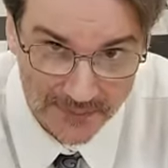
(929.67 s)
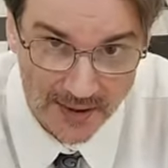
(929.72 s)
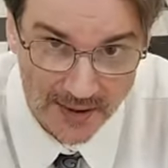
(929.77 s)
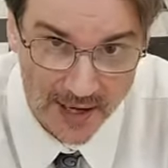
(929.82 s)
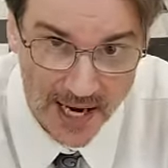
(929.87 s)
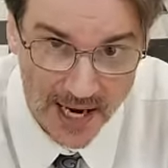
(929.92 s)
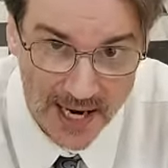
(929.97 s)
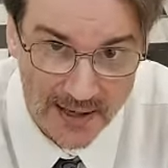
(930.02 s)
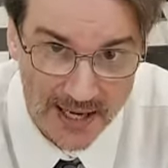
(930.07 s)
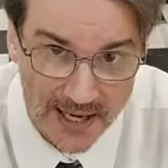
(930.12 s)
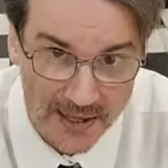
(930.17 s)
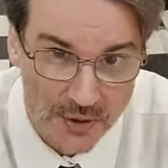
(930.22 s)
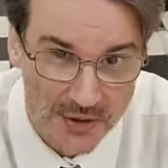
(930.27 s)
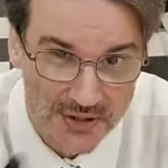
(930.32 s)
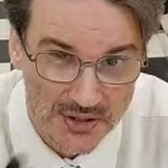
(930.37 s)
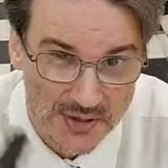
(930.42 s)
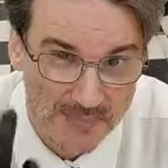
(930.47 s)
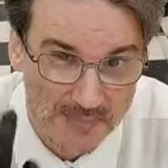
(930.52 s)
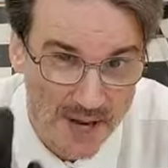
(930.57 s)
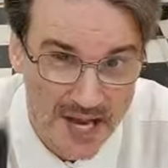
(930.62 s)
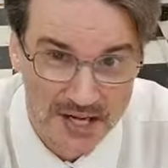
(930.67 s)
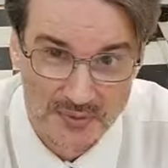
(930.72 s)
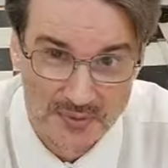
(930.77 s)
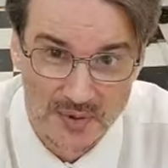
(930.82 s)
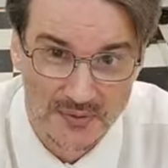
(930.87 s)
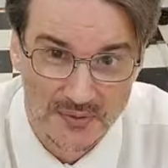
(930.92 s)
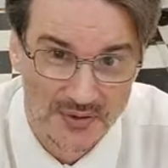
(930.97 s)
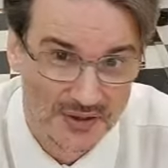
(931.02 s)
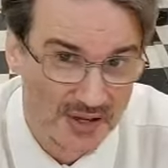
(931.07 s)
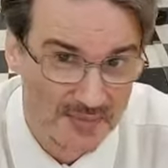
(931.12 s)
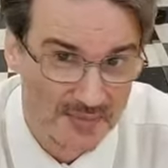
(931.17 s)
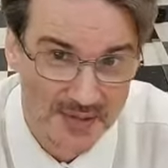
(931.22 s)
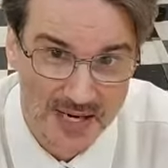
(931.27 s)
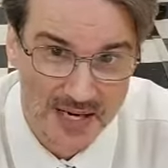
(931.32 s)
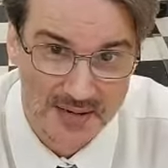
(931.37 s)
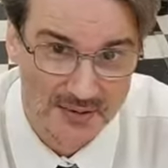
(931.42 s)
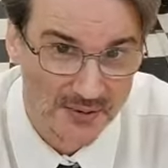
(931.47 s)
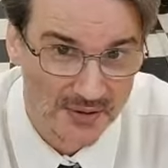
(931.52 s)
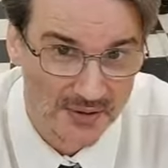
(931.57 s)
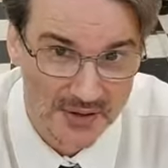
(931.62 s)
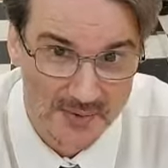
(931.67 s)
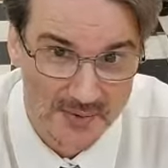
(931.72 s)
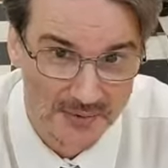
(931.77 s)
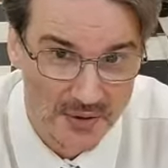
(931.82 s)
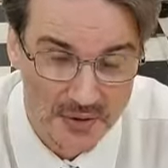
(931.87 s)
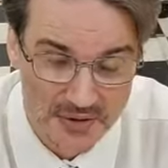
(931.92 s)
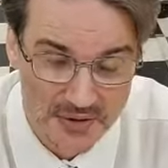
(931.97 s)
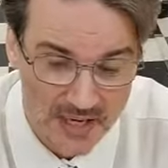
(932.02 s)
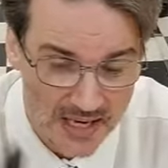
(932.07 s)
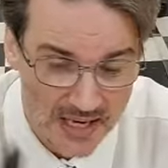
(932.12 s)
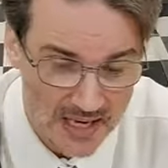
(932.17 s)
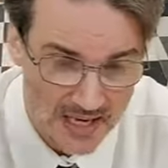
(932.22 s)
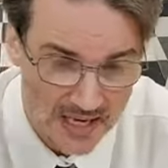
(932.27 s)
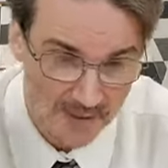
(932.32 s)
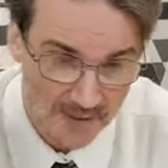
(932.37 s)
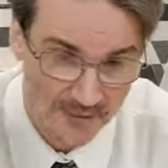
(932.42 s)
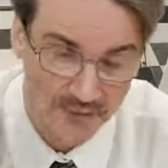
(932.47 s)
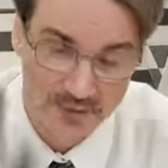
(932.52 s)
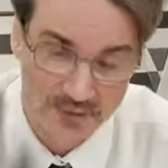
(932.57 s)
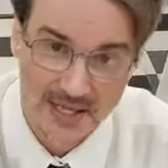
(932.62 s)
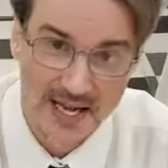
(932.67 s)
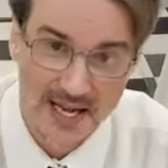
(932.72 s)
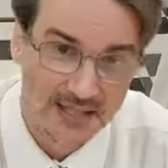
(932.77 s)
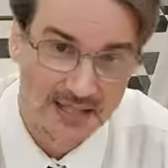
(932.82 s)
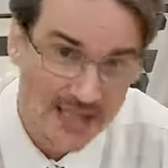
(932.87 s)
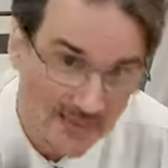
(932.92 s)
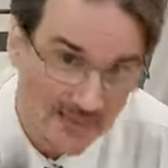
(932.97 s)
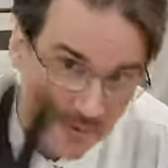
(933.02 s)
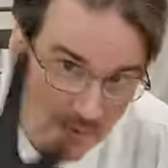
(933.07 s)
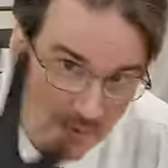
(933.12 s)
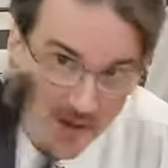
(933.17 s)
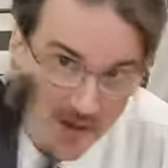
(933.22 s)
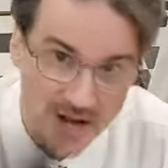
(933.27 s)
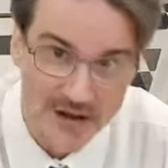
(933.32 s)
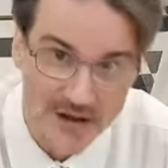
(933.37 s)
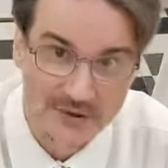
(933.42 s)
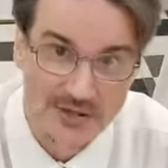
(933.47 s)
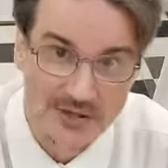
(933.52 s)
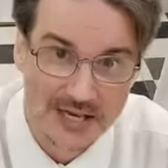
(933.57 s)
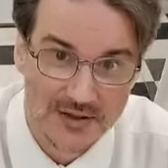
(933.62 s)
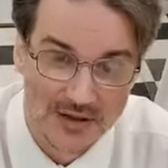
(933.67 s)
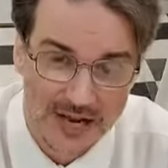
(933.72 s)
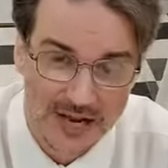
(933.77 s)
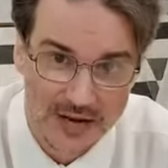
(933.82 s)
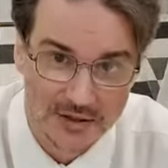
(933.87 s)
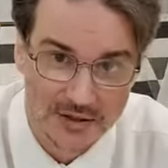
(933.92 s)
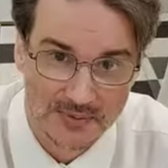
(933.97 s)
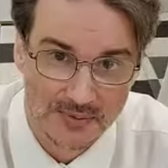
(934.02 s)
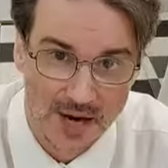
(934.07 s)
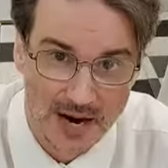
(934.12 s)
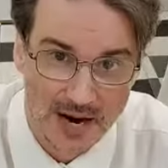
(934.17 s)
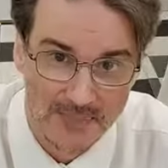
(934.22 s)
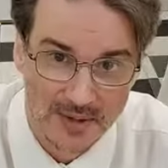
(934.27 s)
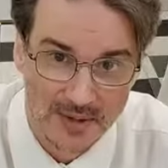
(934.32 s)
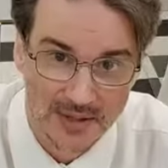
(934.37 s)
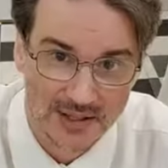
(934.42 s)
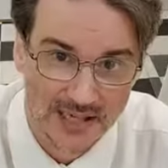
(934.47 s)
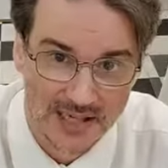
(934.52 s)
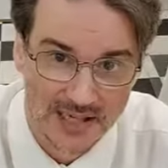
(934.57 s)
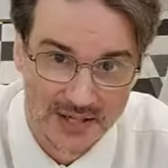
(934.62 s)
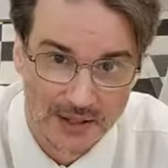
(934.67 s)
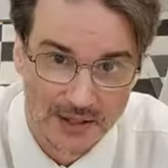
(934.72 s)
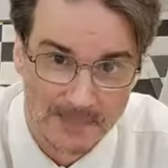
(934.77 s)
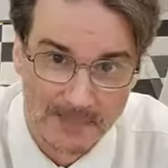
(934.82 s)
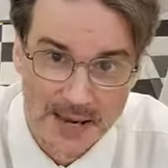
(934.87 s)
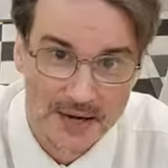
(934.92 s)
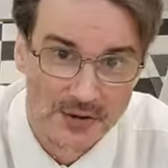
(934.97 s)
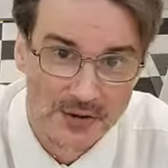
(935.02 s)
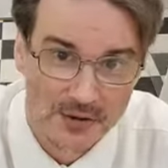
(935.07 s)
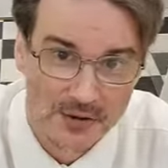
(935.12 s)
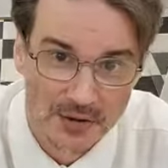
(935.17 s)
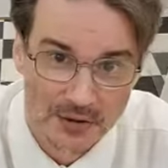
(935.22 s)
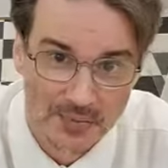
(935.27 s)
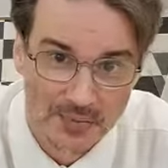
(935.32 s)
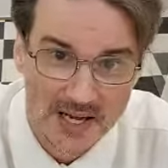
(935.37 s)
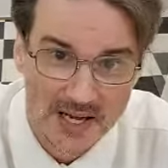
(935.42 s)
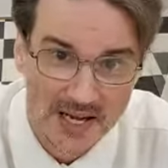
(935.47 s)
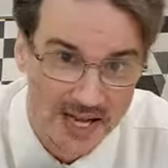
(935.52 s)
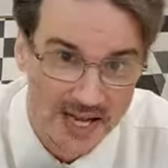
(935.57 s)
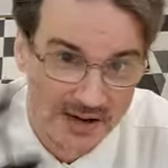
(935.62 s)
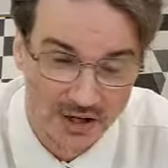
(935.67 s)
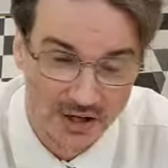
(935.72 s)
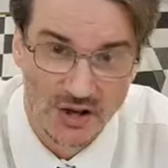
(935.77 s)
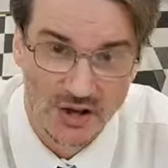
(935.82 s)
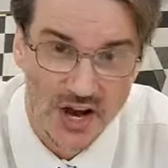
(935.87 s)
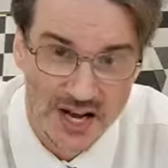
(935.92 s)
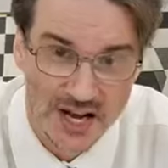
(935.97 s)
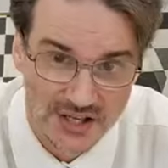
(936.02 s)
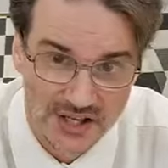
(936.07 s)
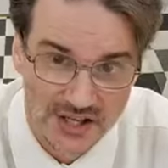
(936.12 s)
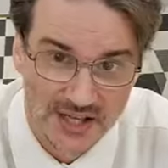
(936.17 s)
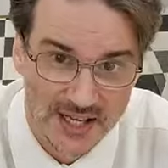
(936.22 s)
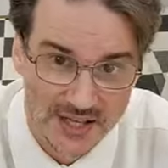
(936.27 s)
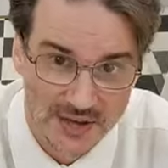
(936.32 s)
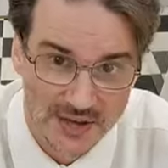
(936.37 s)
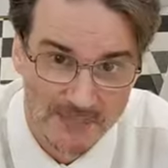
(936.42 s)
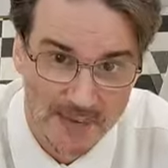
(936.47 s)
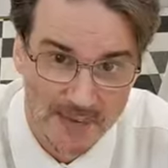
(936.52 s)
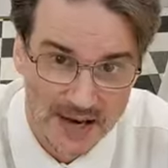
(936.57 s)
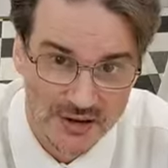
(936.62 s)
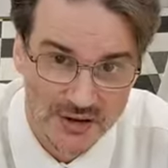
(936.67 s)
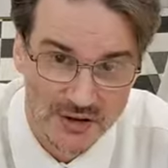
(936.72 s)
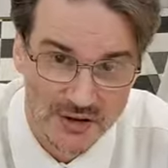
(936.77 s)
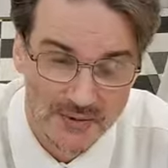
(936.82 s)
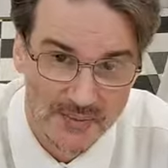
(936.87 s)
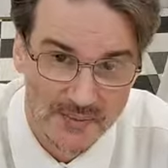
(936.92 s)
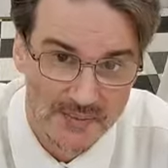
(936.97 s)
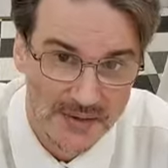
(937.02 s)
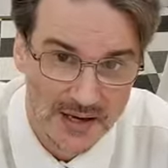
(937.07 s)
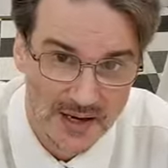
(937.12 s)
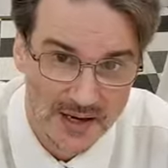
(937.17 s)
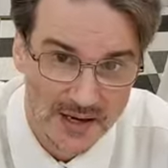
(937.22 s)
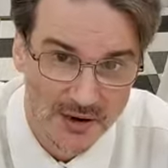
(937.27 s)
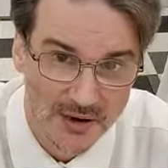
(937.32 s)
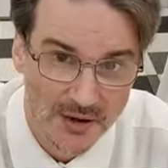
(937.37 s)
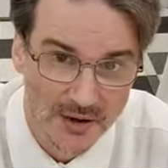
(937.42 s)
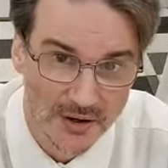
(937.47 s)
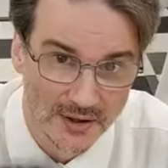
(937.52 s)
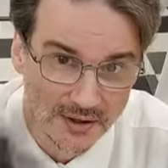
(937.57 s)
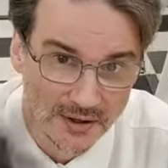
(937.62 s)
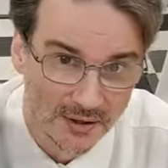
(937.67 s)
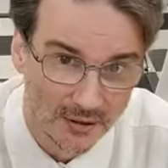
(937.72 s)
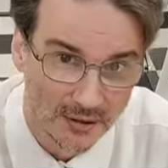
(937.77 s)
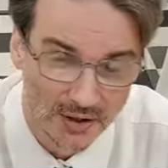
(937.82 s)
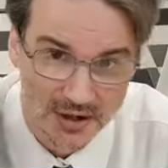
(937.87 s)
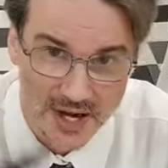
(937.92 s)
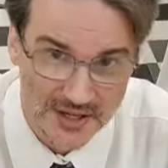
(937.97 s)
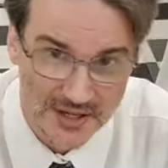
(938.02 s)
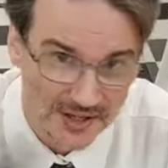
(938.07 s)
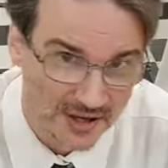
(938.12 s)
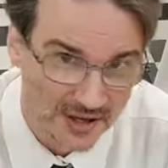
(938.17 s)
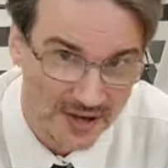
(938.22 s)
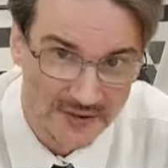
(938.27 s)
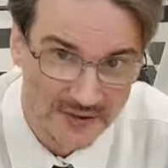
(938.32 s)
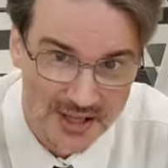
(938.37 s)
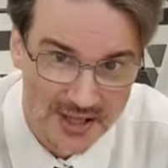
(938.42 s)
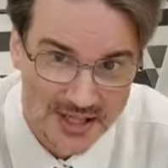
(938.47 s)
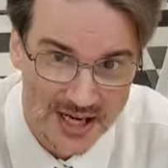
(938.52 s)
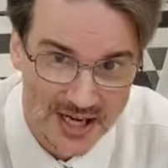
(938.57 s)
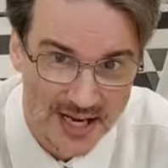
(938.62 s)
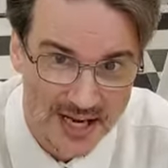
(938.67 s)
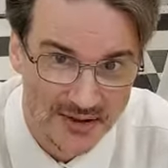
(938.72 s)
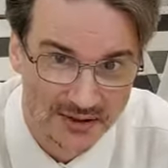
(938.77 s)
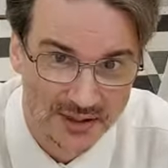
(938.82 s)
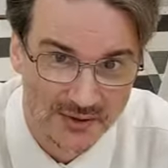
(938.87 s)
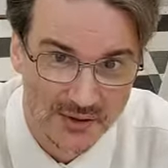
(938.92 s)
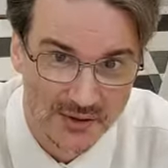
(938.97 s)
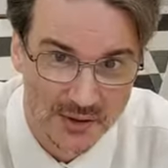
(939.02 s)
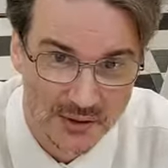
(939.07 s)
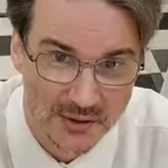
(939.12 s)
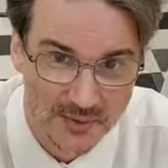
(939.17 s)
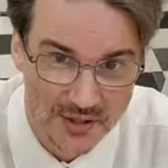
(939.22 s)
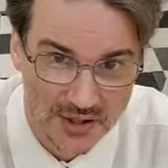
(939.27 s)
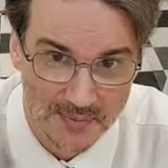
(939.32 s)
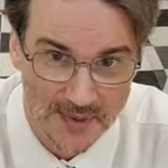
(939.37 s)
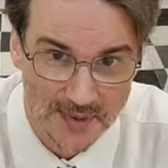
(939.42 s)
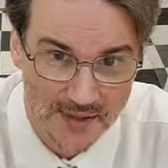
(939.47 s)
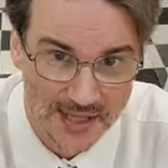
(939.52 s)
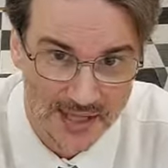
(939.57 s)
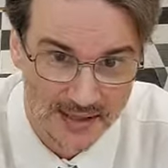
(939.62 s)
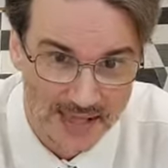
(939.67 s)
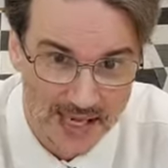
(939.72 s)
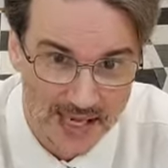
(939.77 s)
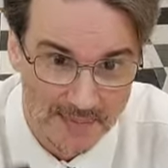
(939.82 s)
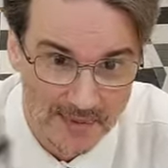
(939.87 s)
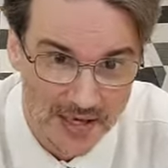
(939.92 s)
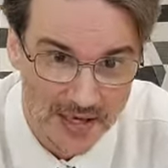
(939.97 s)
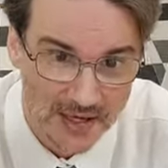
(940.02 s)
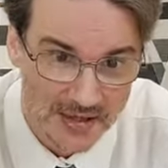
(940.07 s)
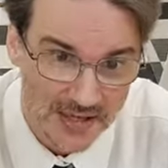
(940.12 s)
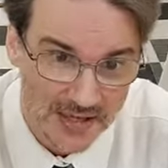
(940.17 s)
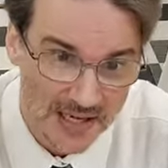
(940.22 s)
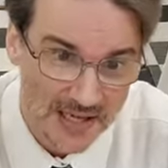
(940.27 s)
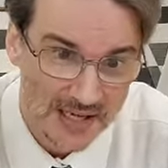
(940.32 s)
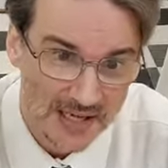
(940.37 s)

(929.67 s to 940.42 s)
All right, I know that's impossible sometimes for some folks, but if you can, keep them in the house proper, like in your bedroom, in a closet in your bedroom, or closet off to the side of the living room or something like that, because